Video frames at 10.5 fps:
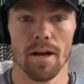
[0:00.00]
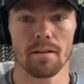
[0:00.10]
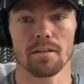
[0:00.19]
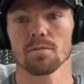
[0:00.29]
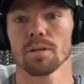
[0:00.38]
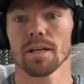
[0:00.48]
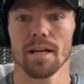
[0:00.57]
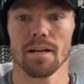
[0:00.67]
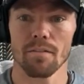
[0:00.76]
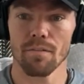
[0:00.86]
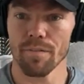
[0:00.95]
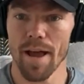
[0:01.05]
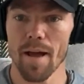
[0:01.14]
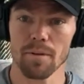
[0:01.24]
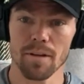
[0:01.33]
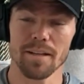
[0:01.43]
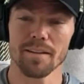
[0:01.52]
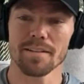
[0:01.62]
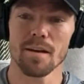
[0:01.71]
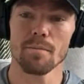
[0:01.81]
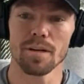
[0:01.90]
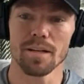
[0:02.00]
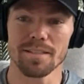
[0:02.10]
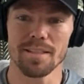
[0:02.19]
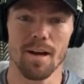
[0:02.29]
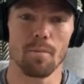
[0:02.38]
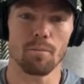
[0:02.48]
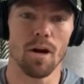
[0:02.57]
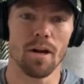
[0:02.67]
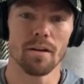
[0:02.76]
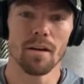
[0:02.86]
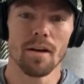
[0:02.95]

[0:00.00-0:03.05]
Because we got a family that someone needs to help run.